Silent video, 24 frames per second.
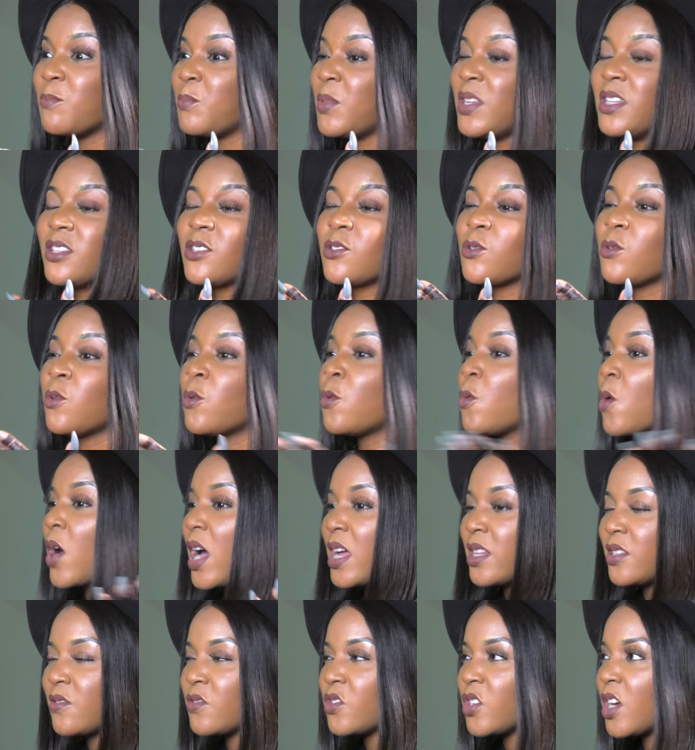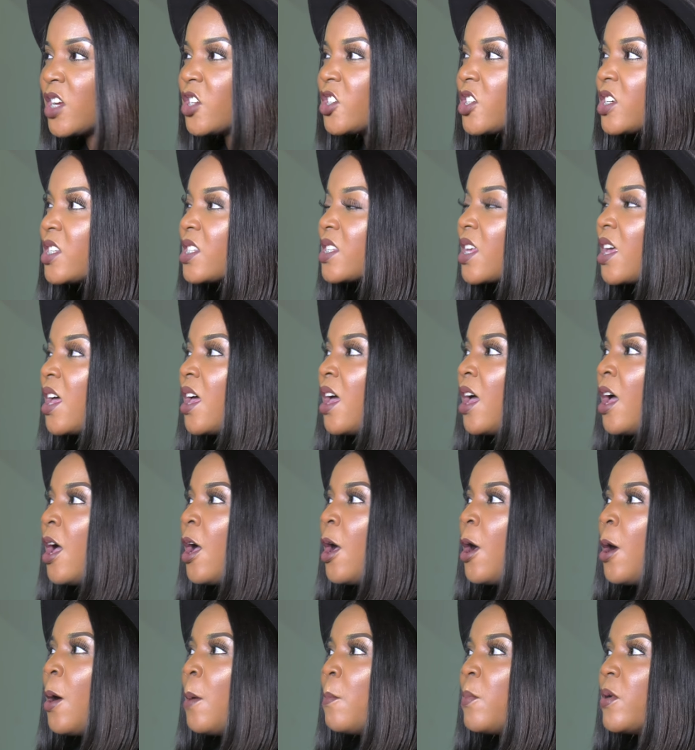to all kinds of churches.
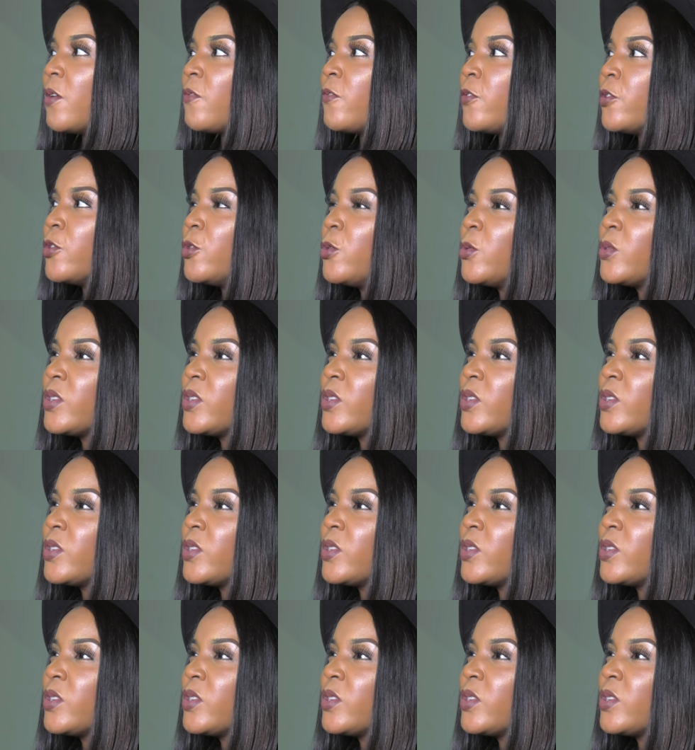But for you